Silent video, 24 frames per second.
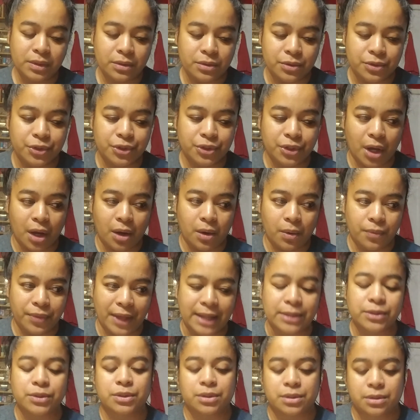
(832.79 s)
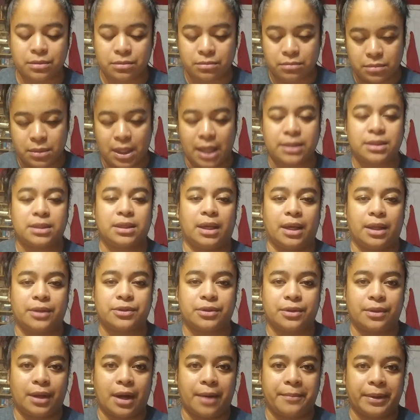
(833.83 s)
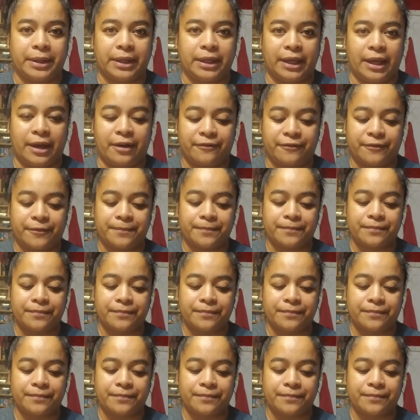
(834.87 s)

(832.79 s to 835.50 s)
So that's the answer that I'm going to give.